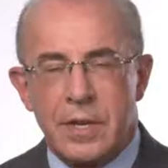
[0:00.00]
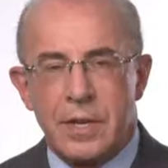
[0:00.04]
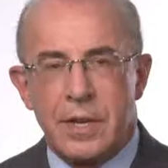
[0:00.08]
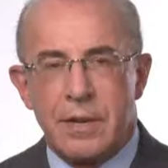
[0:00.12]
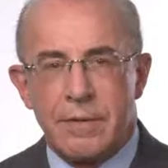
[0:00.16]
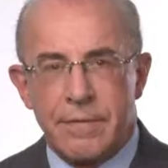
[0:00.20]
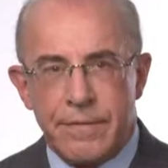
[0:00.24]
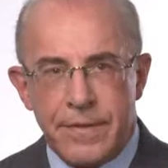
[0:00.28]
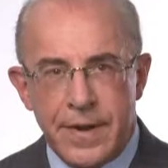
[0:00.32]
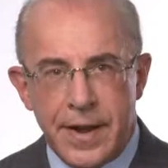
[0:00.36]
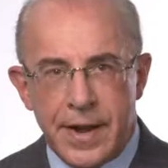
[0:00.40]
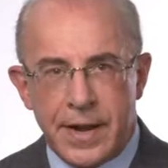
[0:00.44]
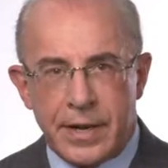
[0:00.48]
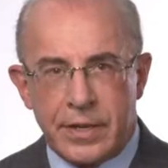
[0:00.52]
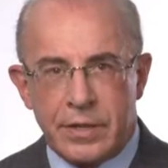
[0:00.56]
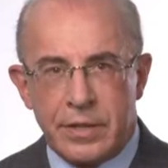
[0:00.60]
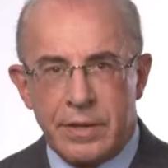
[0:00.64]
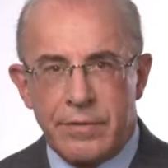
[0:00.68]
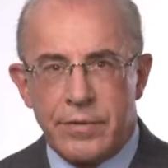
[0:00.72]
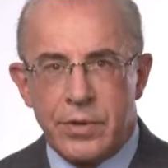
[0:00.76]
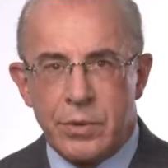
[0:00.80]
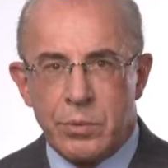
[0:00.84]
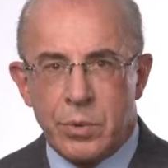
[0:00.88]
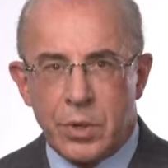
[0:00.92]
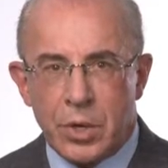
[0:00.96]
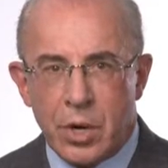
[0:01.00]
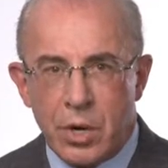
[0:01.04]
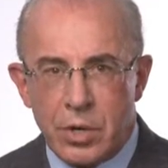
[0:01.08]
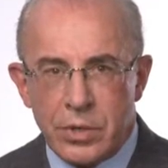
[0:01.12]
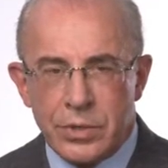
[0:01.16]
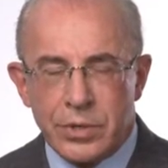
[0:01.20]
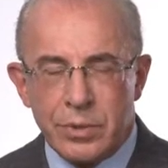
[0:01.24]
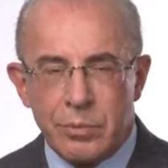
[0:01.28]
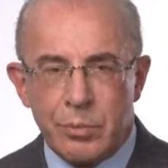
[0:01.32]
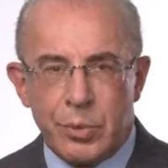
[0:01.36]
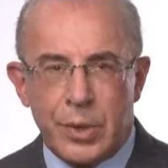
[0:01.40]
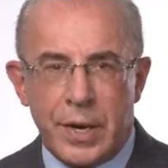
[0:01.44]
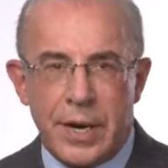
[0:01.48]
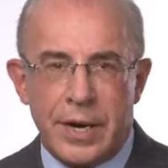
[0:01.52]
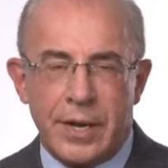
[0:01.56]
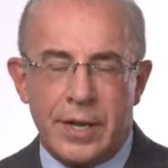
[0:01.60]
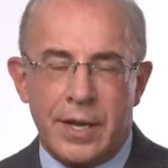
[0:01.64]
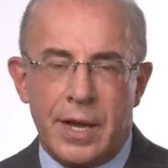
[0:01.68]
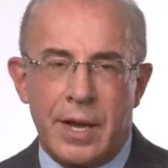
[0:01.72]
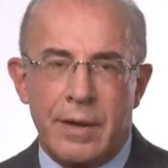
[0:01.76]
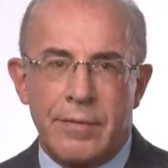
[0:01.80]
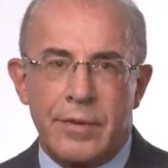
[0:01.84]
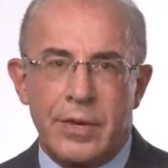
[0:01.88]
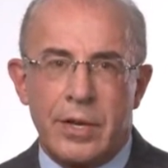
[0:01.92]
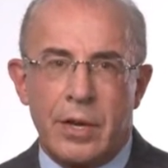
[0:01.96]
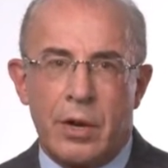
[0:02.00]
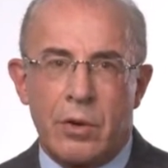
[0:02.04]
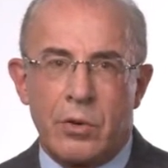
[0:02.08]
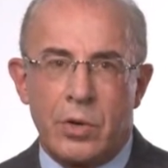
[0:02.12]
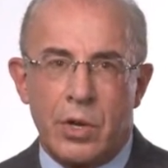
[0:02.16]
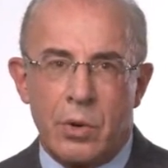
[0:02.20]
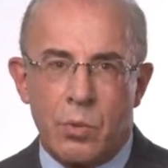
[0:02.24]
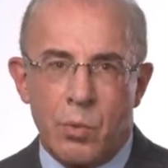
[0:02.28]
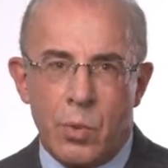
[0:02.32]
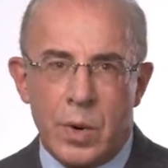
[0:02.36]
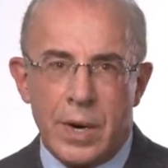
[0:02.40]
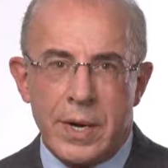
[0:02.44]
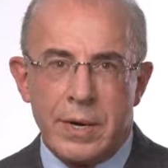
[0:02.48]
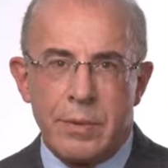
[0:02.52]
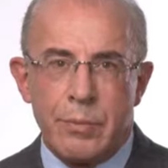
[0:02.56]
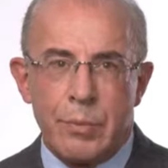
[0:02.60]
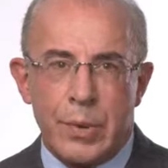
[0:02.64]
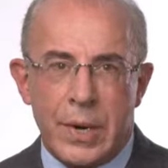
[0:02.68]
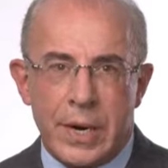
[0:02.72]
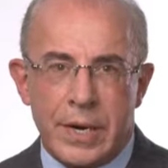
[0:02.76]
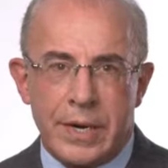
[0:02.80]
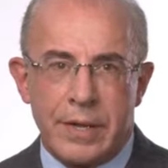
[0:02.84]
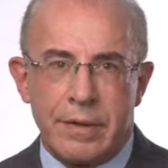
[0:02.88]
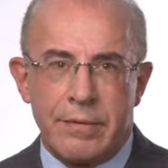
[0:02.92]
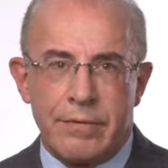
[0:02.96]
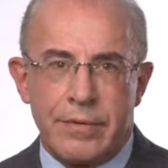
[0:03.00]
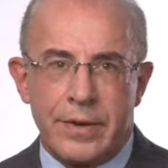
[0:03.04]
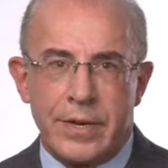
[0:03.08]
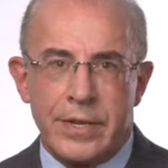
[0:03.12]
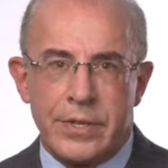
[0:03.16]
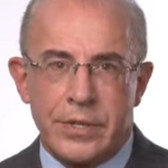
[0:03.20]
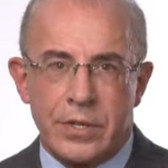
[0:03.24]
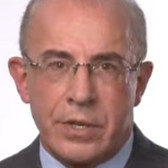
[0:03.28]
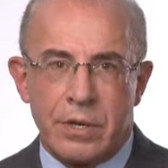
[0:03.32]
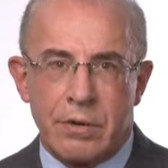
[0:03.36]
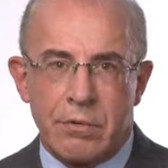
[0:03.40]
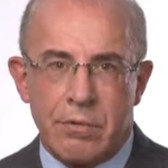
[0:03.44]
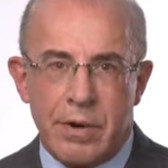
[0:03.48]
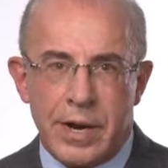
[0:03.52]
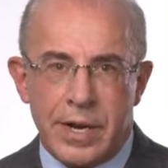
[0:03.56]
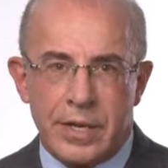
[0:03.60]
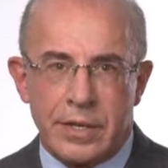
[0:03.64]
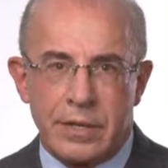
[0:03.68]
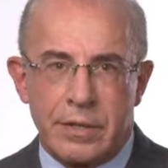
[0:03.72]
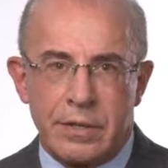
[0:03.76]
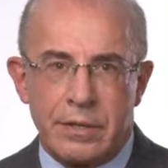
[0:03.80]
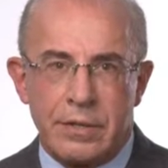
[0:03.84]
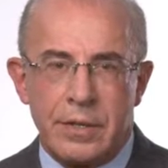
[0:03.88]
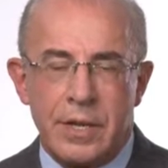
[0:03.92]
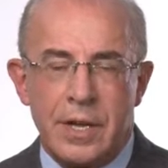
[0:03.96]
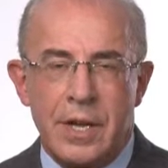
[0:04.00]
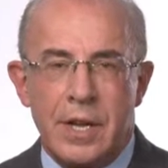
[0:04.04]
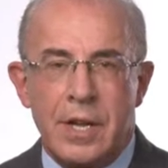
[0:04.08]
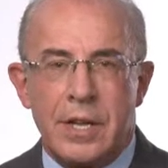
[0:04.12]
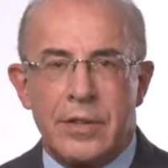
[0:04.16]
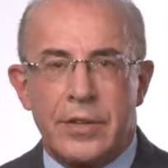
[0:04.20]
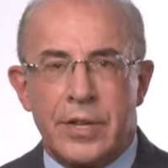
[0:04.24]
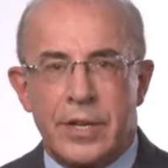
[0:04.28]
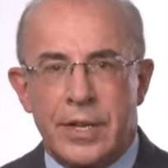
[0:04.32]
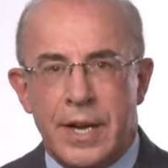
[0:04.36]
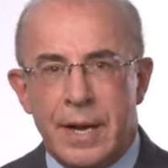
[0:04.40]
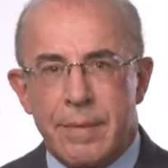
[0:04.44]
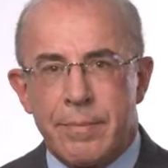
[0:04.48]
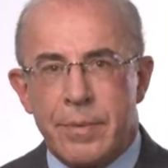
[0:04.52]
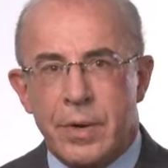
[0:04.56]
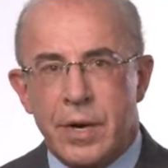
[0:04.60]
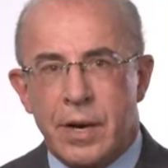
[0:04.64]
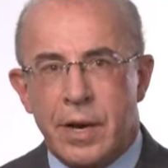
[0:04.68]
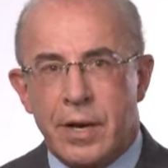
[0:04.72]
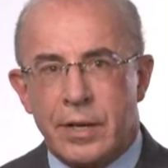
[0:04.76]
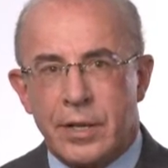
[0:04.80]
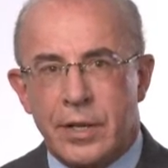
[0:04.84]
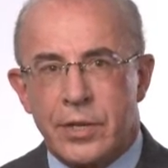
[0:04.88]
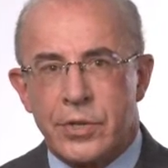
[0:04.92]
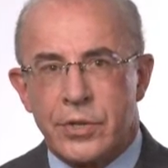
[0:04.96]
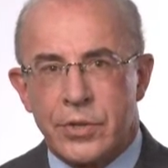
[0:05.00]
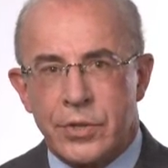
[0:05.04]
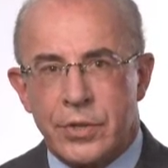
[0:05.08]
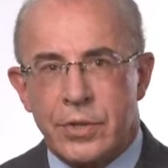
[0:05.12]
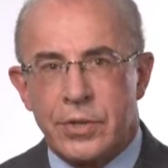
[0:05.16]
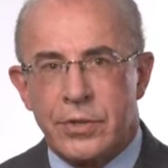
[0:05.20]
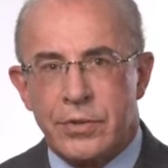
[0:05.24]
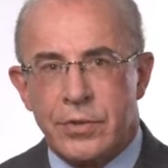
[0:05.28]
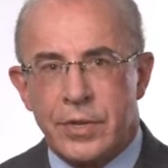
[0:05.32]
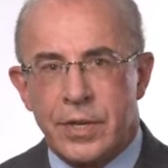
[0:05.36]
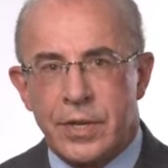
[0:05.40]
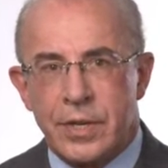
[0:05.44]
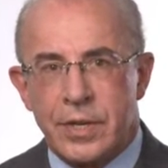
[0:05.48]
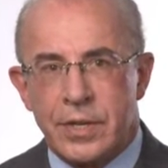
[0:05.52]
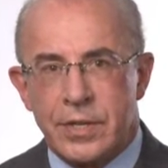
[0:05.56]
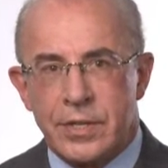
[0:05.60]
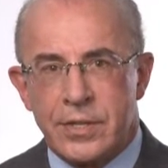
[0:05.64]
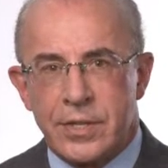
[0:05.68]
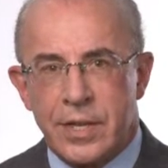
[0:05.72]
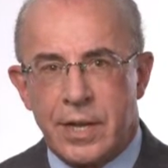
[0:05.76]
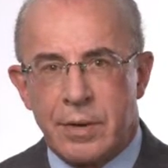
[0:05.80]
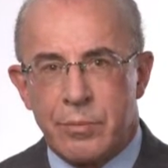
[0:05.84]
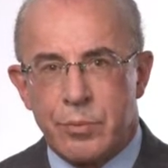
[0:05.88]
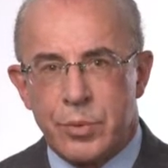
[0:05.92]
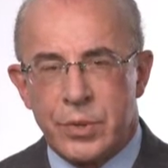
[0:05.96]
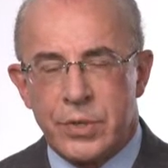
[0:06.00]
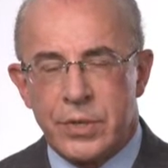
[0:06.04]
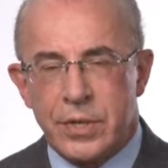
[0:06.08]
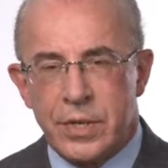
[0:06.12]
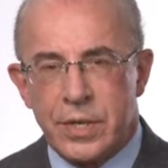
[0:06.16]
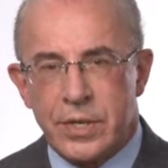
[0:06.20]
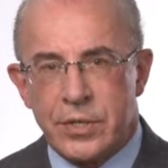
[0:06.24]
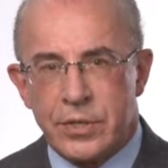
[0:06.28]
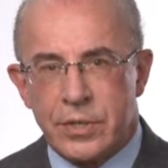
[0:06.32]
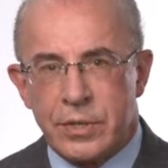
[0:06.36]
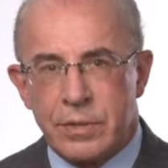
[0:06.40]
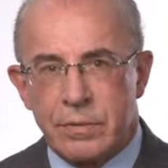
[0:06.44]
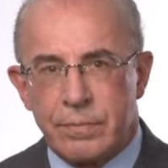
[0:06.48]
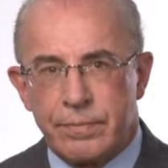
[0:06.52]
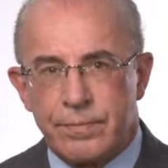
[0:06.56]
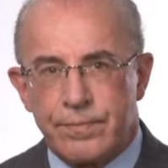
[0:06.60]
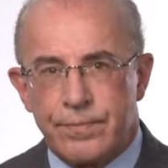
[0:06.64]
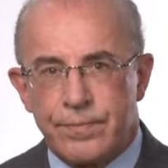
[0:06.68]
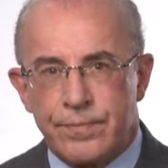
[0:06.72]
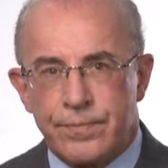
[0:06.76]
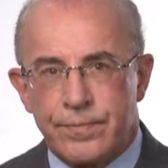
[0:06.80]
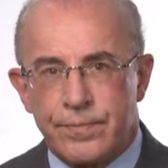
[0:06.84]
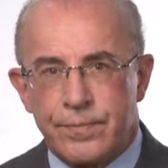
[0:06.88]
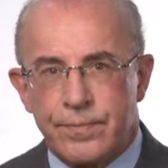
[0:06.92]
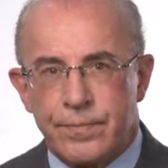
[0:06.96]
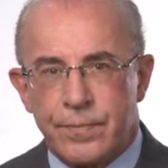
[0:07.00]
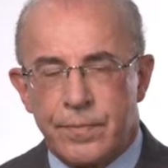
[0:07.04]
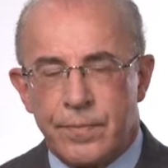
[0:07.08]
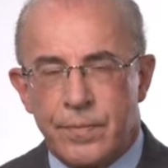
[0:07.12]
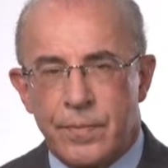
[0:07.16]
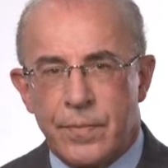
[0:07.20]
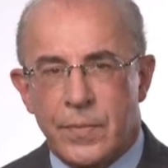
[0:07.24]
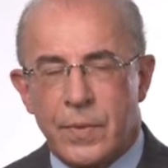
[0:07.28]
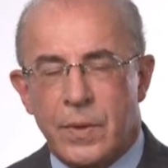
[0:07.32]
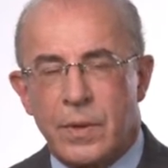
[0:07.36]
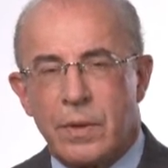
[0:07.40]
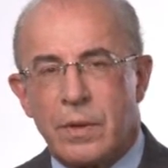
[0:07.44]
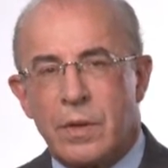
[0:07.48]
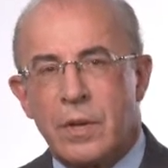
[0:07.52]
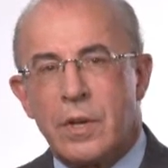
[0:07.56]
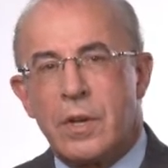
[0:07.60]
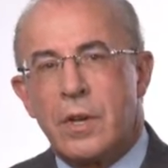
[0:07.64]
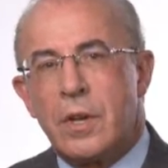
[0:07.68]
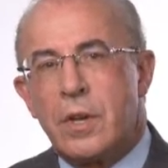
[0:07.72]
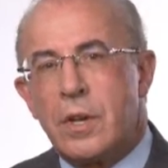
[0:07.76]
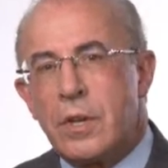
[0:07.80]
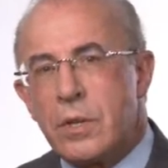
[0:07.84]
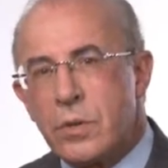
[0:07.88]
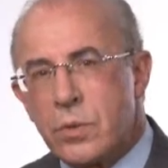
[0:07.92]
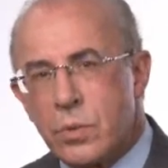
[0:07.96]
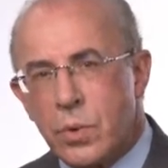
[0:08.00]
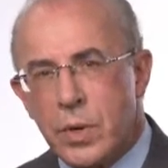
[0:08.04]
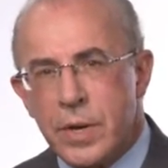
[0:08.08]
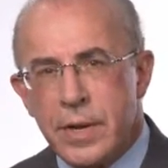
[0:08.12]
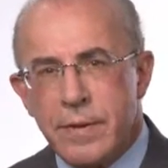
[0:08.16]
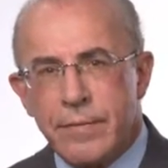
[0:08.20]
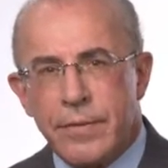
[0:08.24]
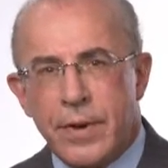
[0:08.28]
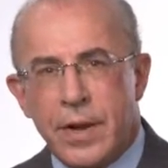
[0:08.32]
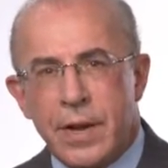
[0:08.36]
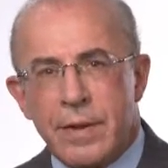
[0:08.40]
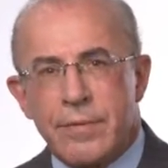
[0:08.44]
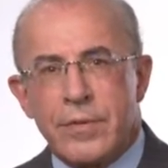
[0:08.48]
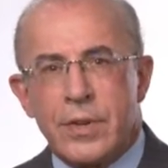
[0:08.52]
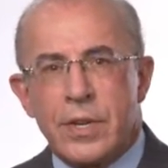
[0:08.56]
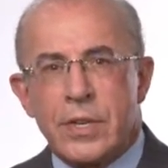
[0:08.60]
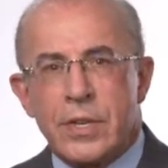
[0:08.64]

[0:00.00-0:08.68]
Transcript: In fact, if you were contemplating having only one part of the face corrected, then upper eyelid surgery is that procedure. 25